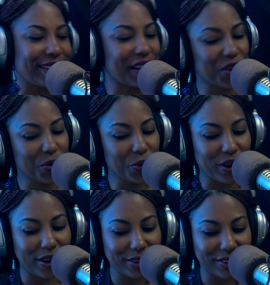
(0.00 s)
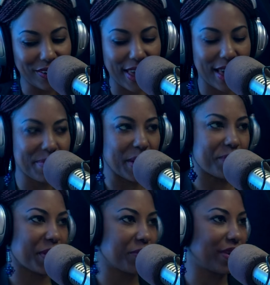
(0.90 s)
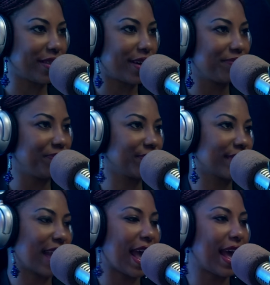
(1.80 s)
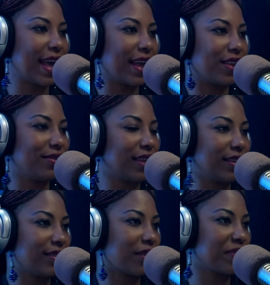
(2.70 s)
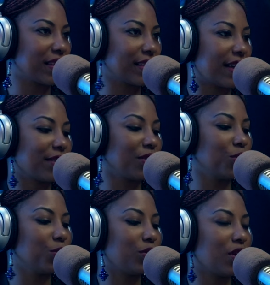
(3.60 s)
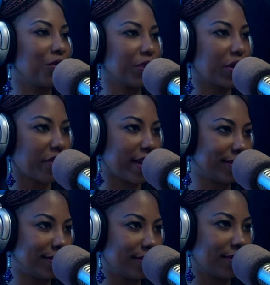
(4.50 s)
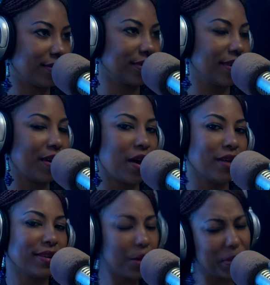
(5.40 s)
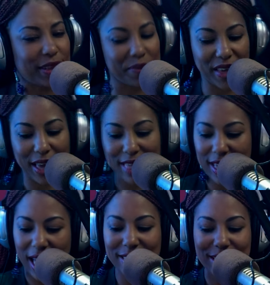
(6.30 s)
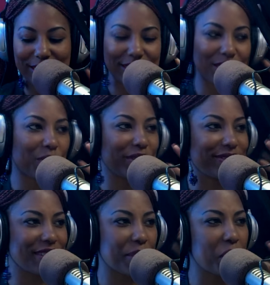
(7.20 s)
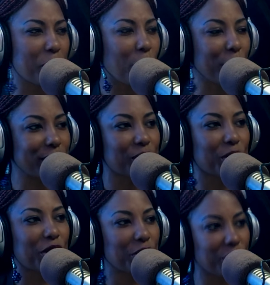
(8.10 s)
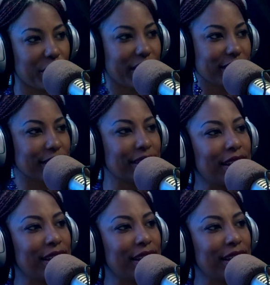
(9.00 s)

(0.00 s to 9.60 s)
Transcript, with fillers: Now you were talking about Big Brother. Yes. And you said it's something that you would not regret. Yes. Tell me something. I think, and this is a question that people are always so curious.